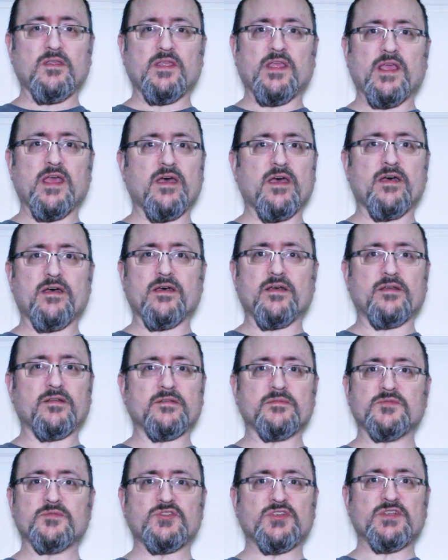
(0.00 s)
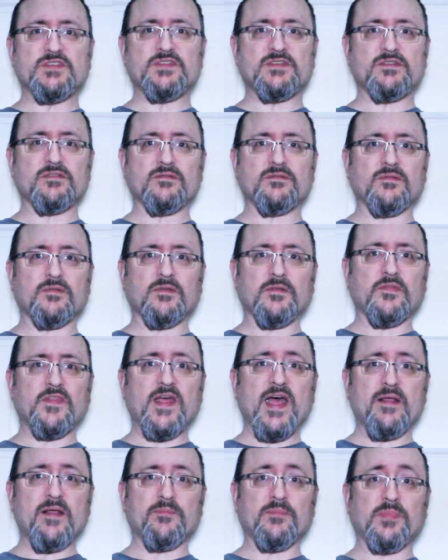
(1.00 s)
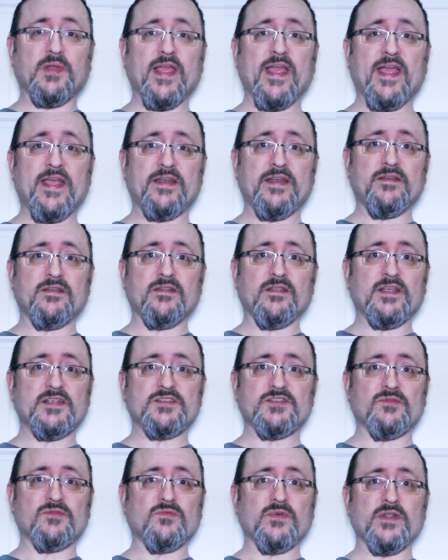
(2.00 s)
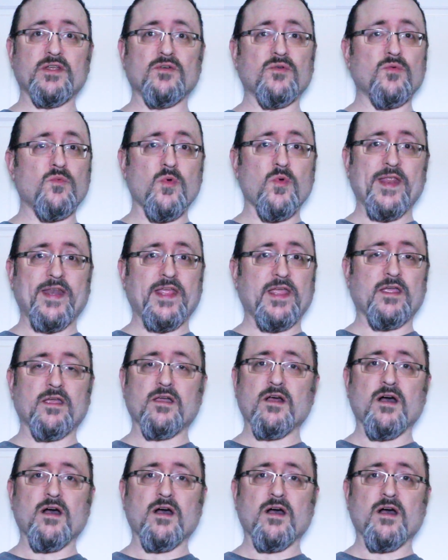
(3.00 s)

Yeah, just that blend is a real winning